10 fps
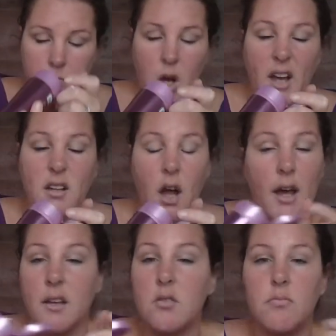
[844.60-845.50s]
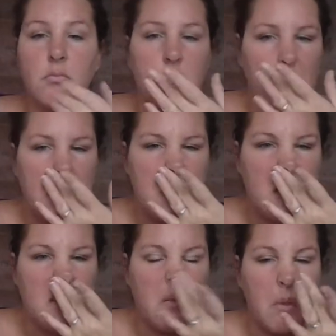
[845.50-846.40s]
I could just
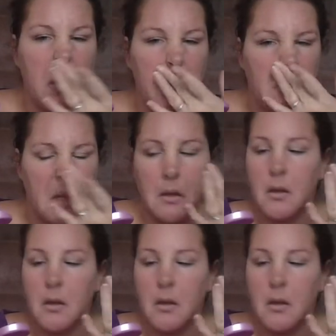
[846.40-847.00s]
get some of my nose.